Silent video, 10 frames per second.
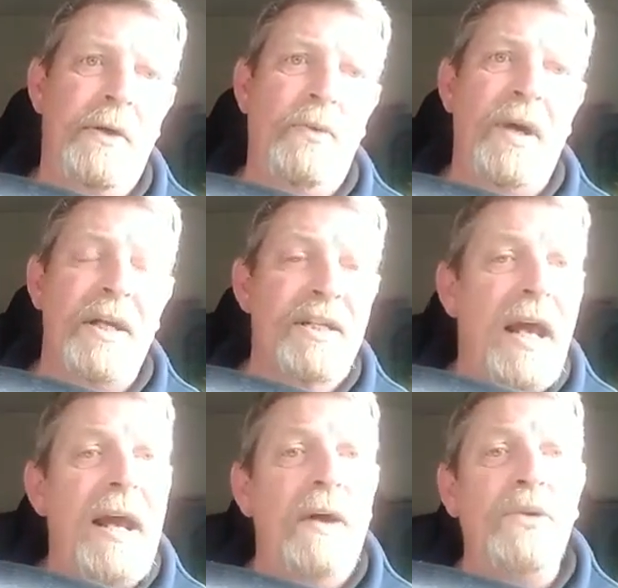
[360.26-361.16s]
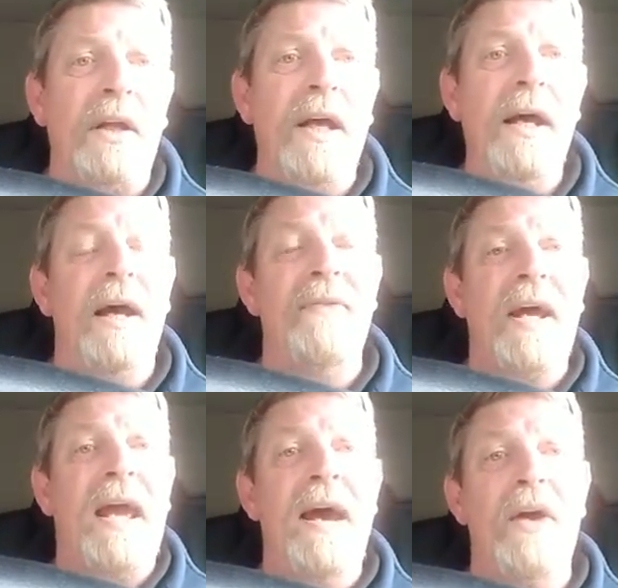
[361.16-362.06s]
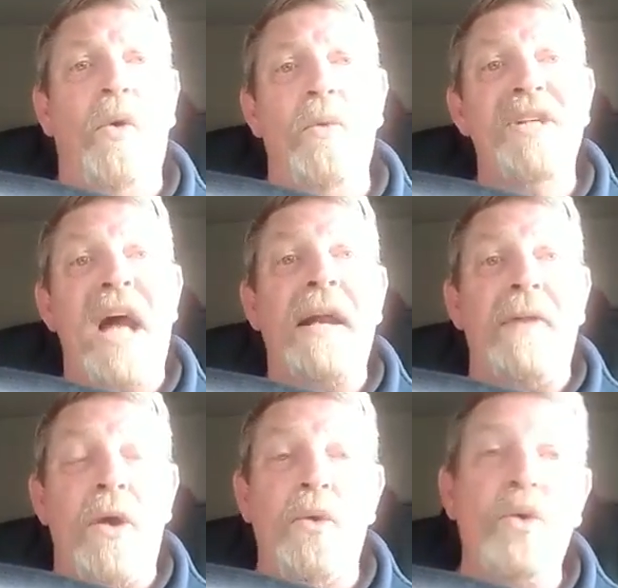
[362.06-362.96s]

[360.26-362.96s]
whereas the elderly in the care homes and in their